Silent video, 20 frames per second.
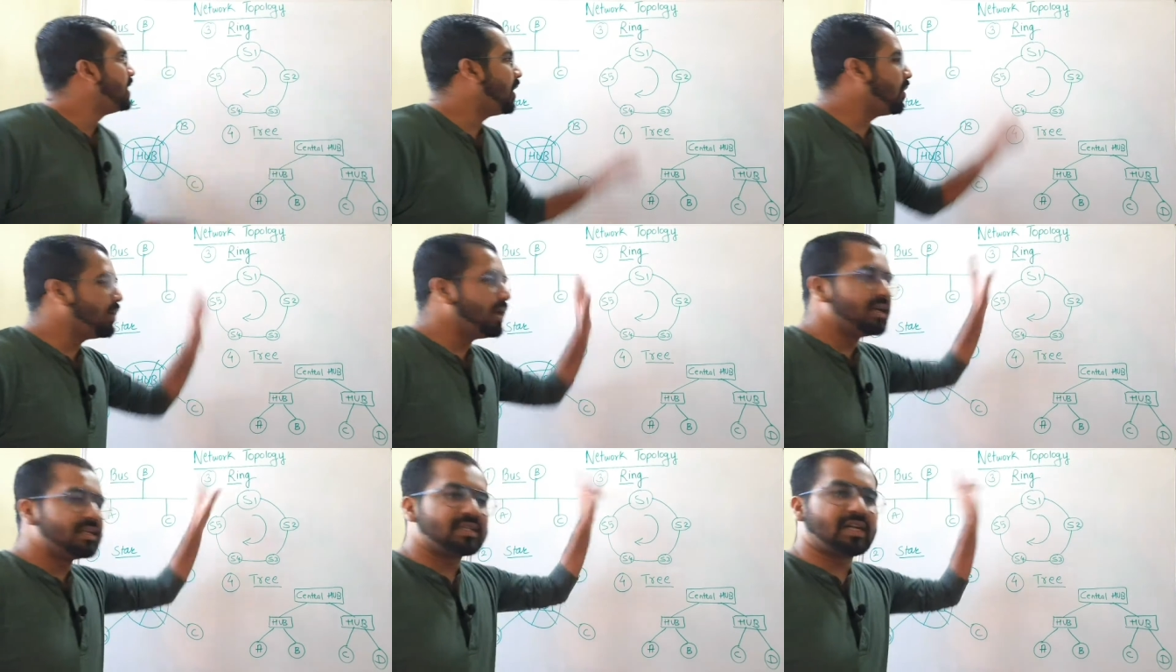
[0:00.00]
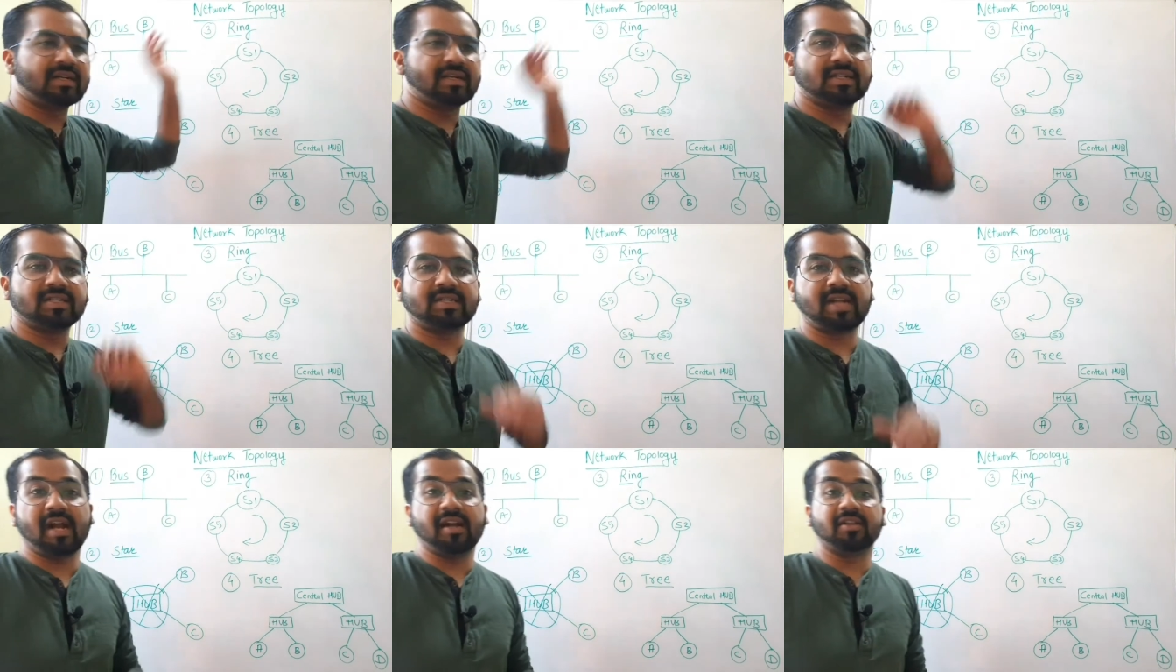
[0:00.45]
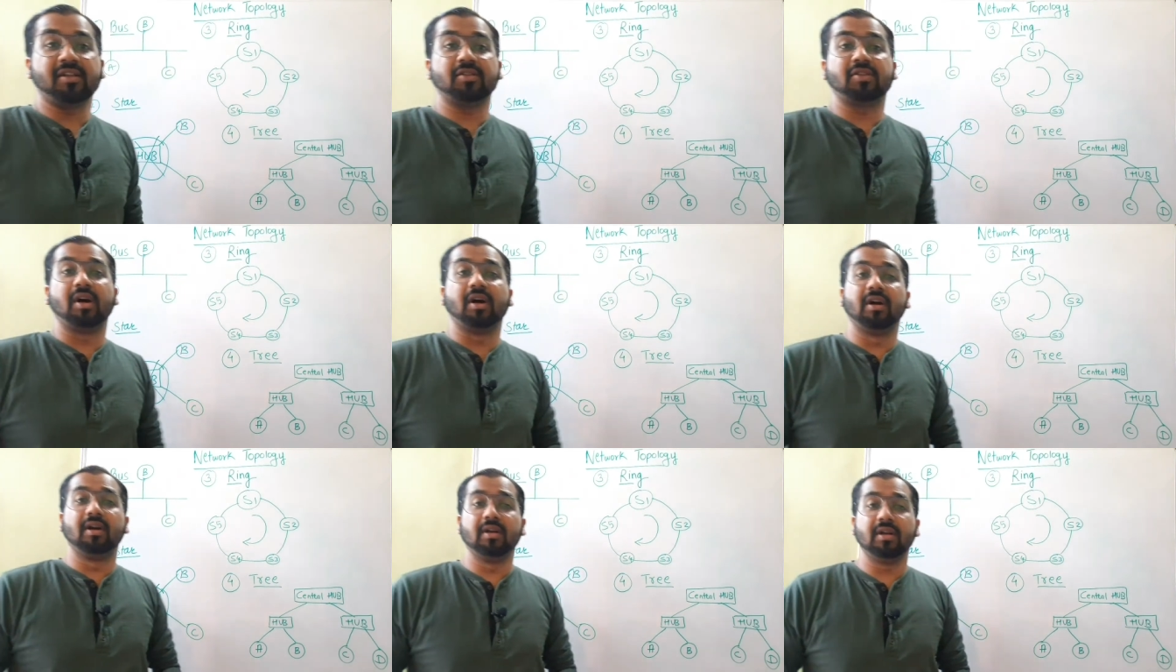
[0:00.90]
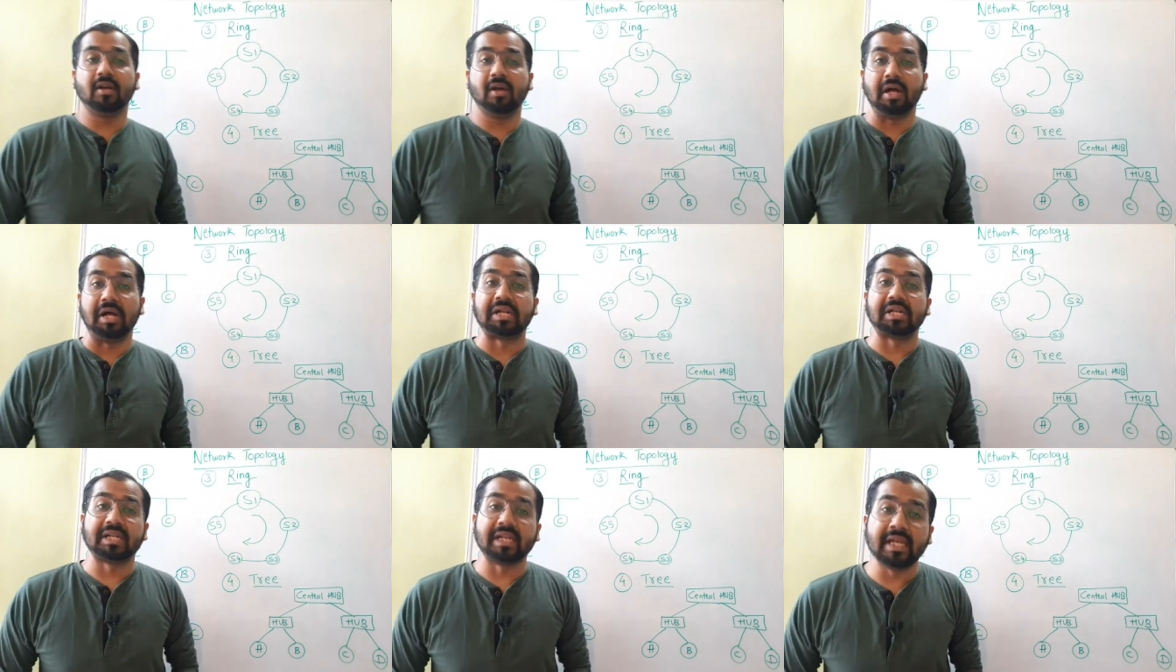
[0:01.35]
now let's understand the third,
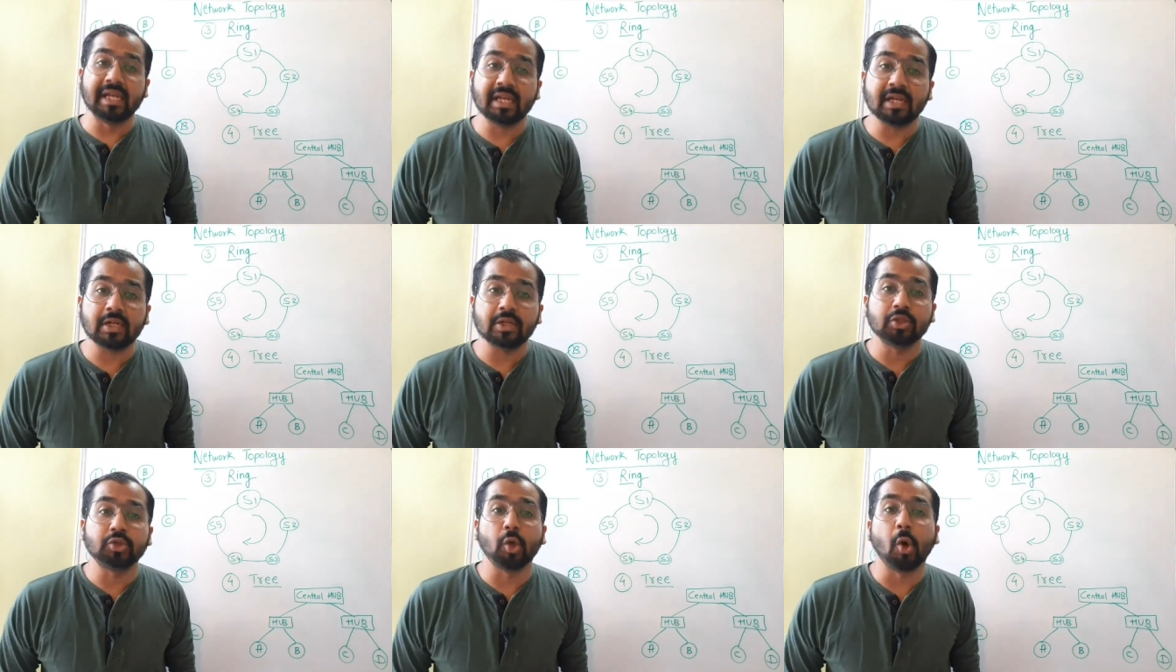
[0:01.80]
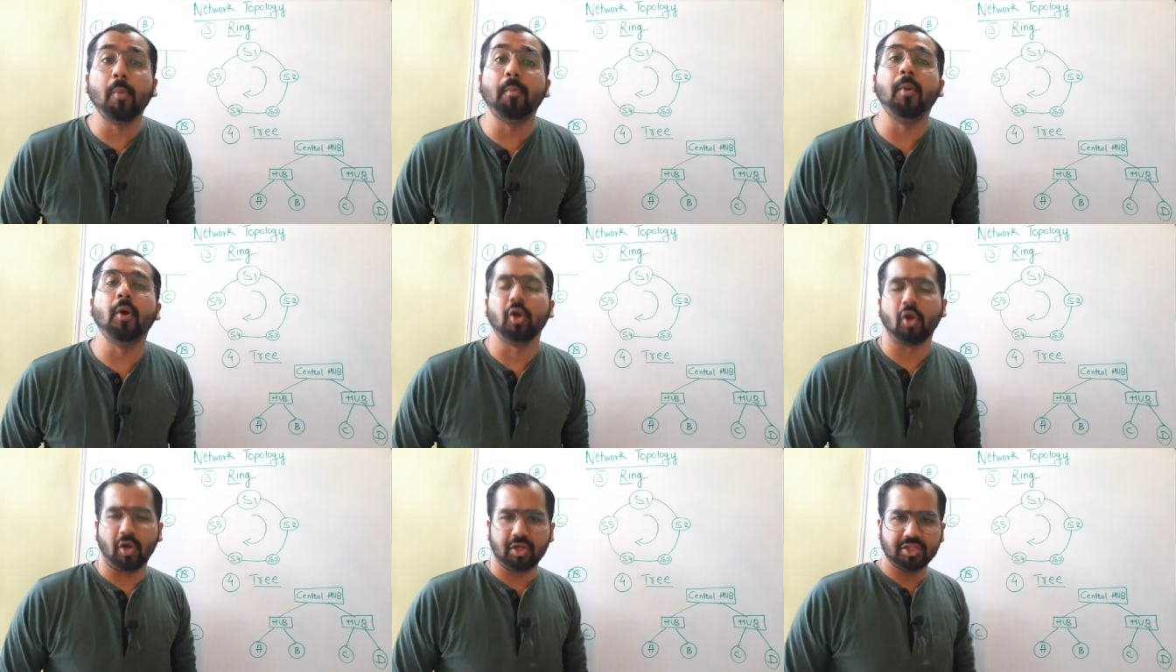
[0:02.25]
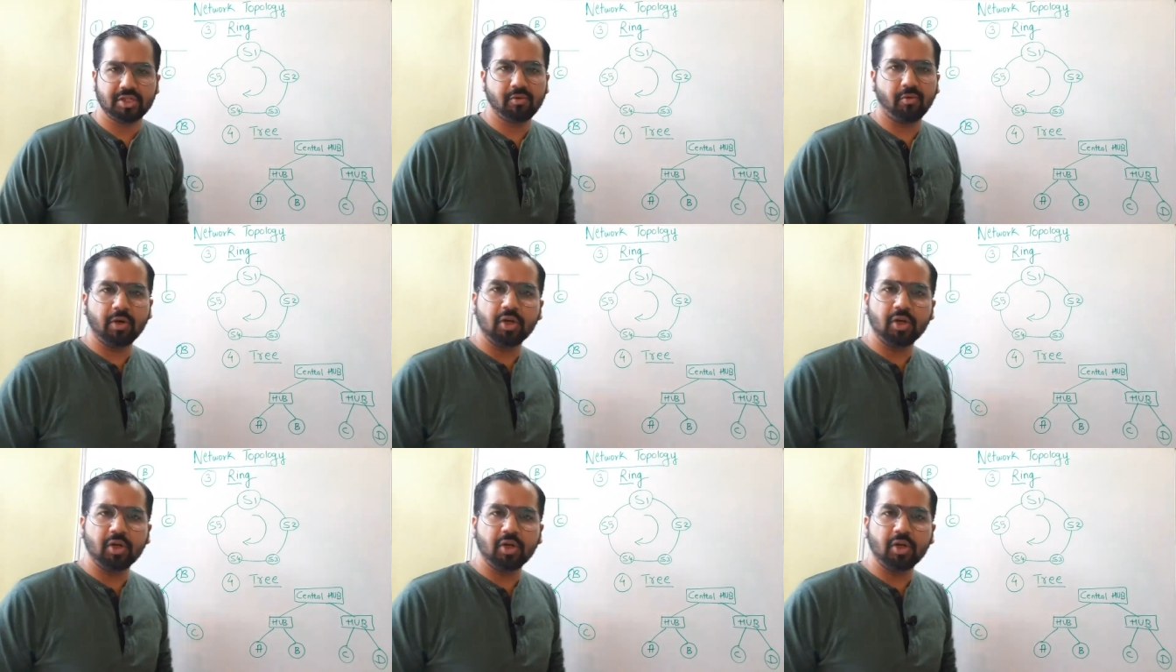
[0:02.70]
ring topology.